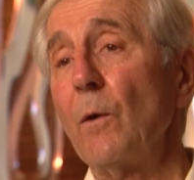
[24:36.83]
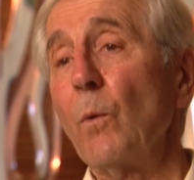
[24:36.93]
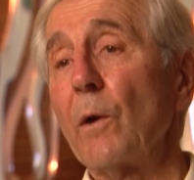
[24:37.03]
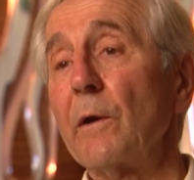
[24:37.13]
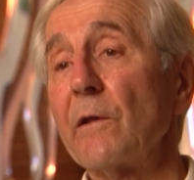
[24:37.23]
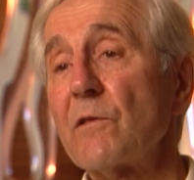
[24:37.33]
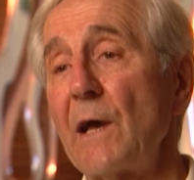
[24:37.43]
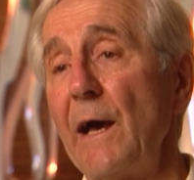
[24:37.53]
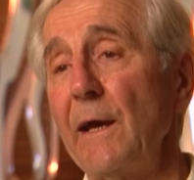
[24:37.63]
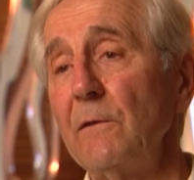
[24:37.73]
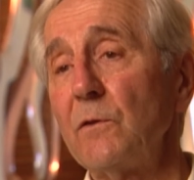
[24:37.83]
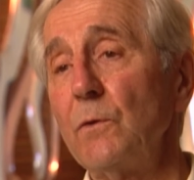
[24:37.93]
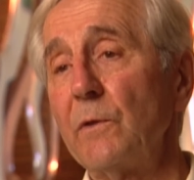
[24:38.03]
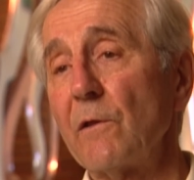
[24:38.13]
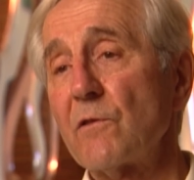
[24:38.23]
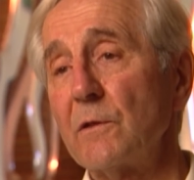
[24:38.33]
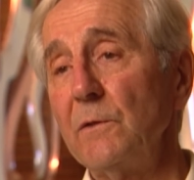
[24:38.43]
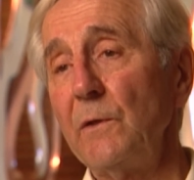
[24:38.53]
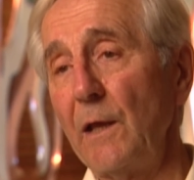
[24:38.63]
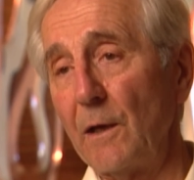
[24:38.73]
were assigned to the
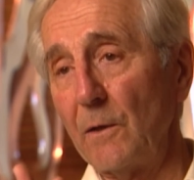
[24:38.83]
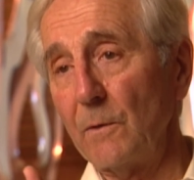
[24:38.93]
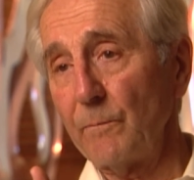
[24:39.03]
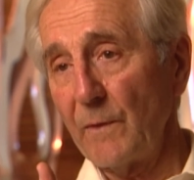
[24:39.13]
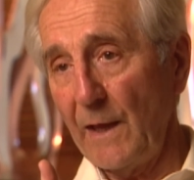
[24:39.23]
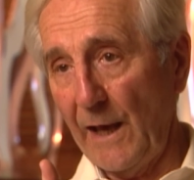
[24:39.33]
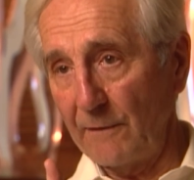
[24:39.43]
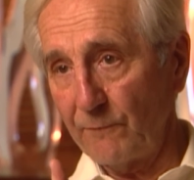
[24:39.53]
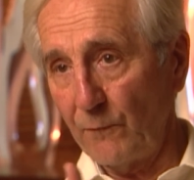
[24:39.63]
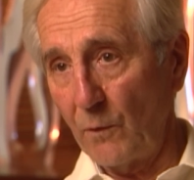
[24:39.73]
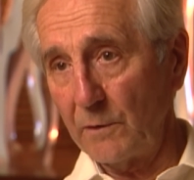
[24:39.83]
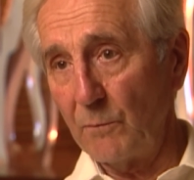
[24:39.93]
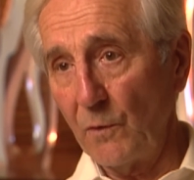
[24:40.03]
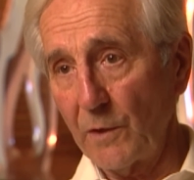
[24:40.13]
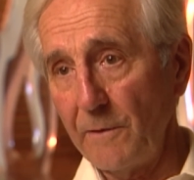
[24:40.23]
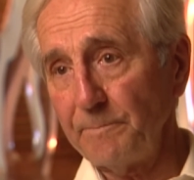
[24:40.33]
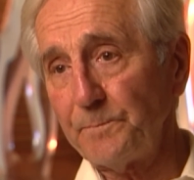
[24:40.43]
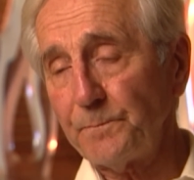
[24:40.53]
studio at Ford Motor.